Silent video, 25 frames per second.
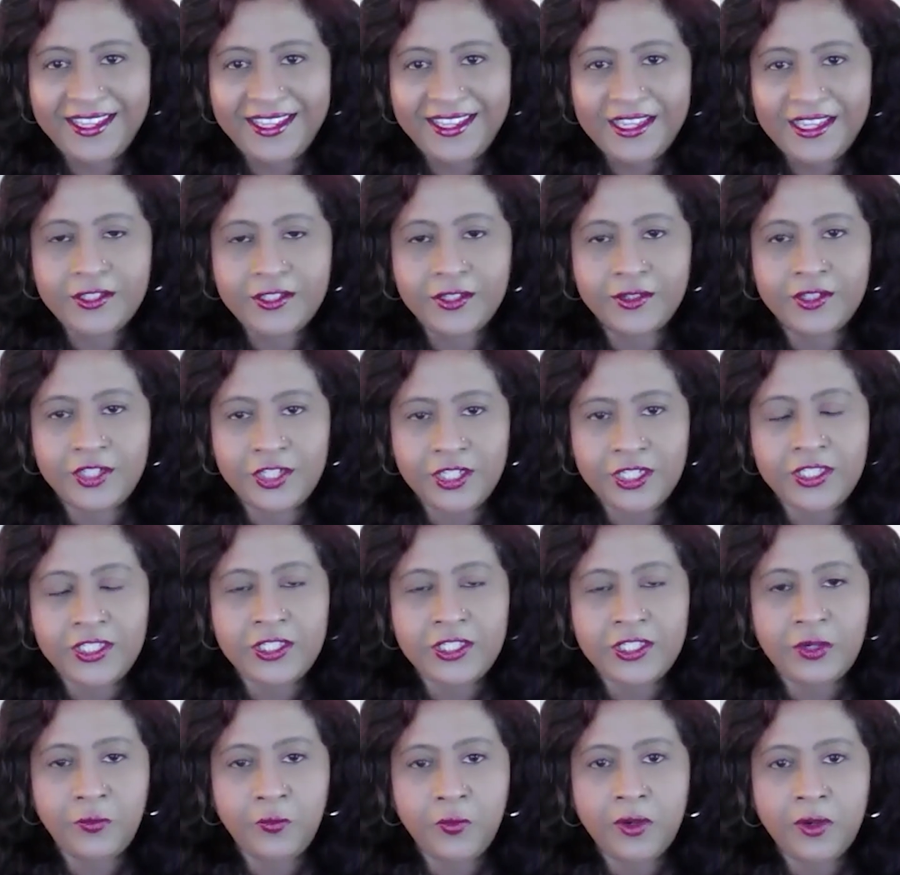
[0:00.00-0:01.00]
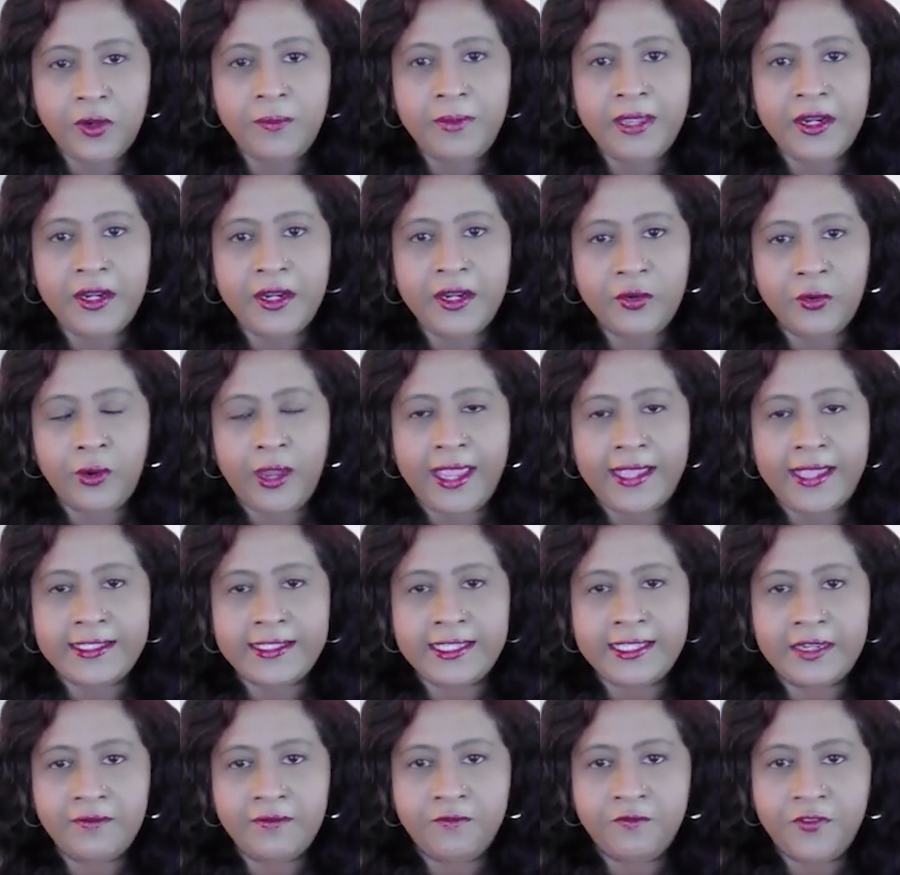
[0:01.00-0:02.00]
So she's a woman who
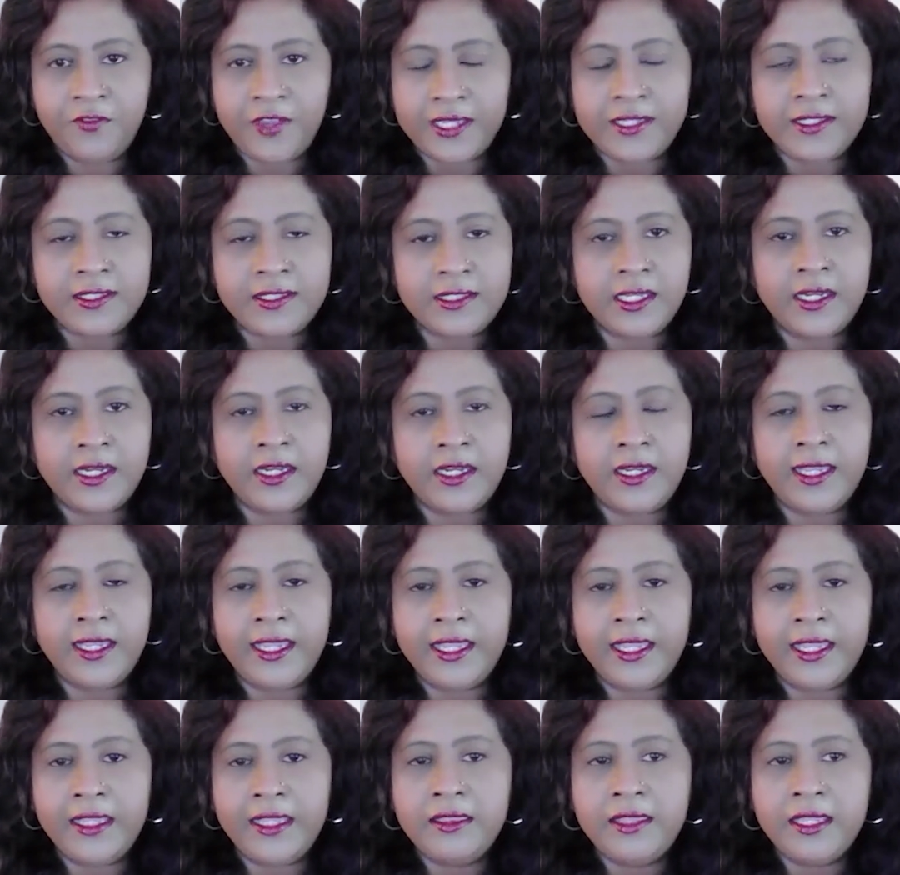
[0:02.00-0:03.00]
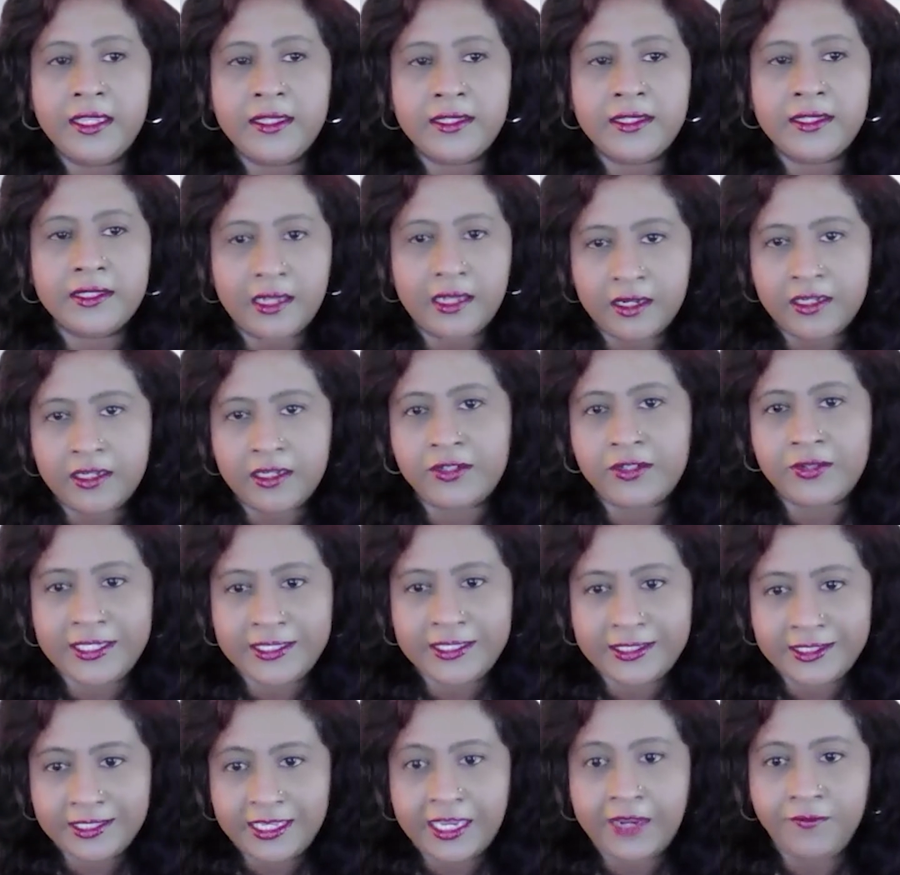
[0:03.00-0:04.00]
has invested in this
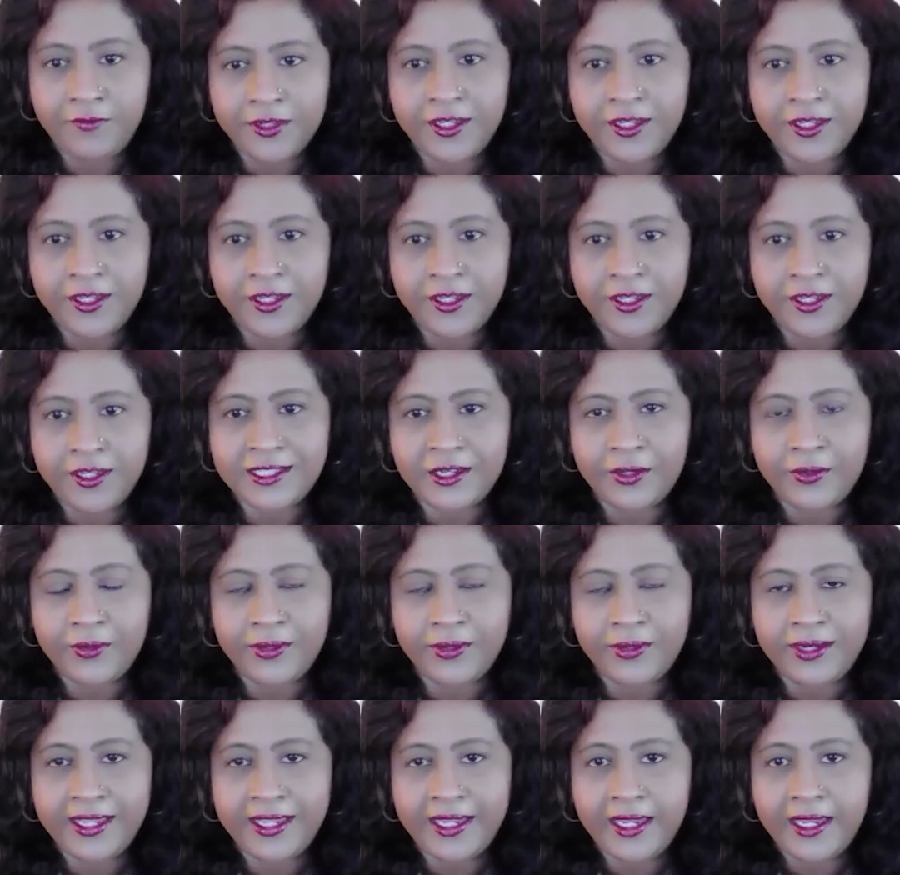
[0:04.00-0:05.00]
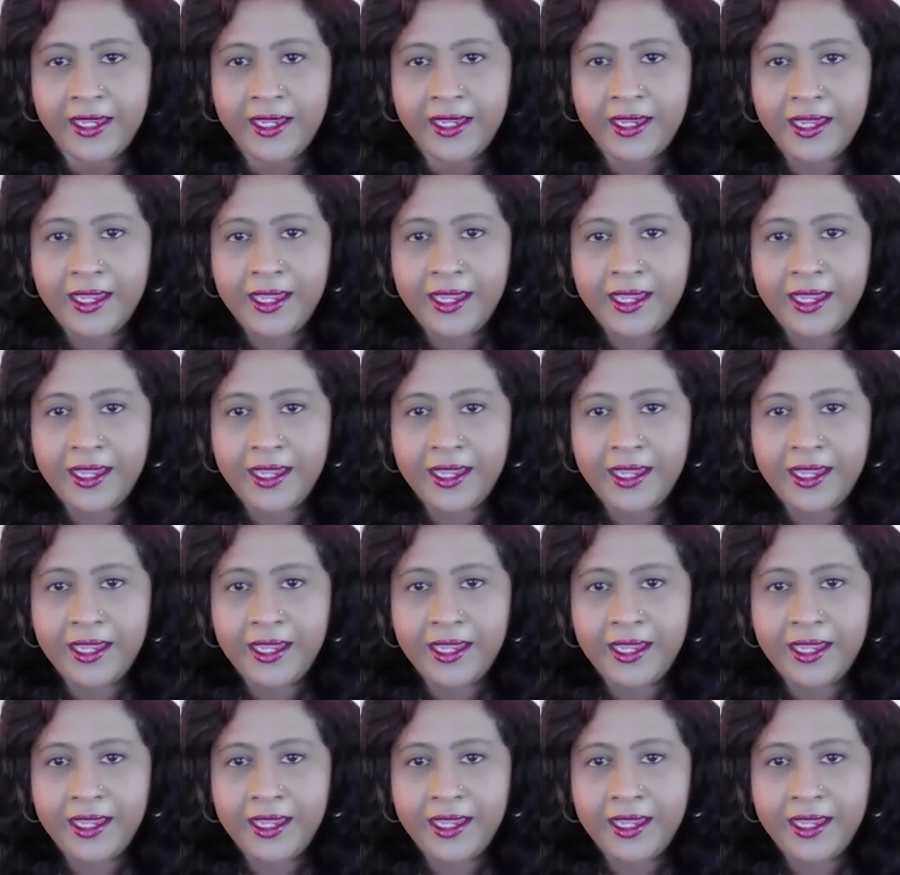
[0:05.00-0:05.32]
country's safety and security